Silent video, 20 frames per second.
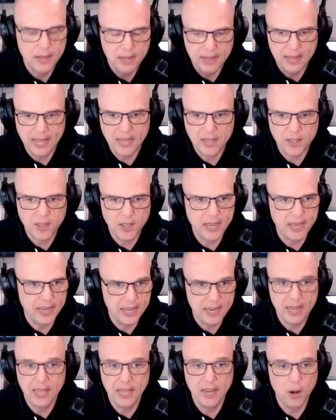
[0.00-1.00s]
They click
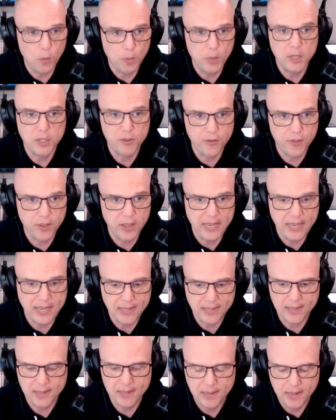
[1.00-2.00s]
it. It opens
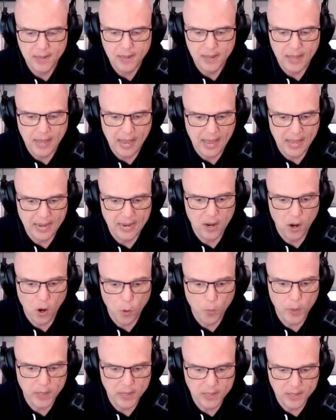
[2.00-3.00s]
Fleet, and it
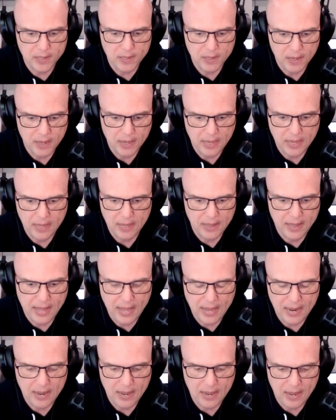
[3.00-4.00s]
opens
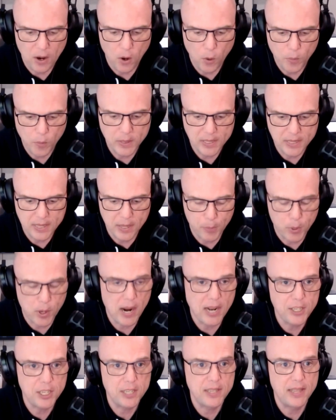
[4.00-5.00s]
the
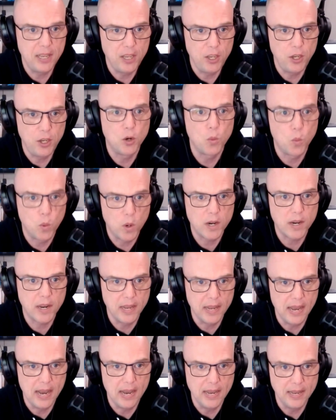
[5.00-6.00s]
project that you're
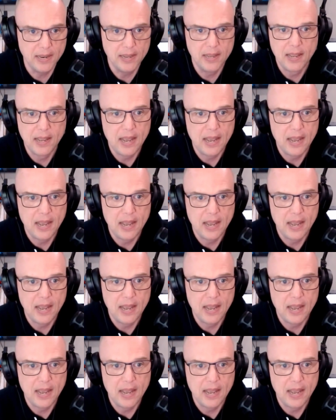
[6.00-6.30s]
working on.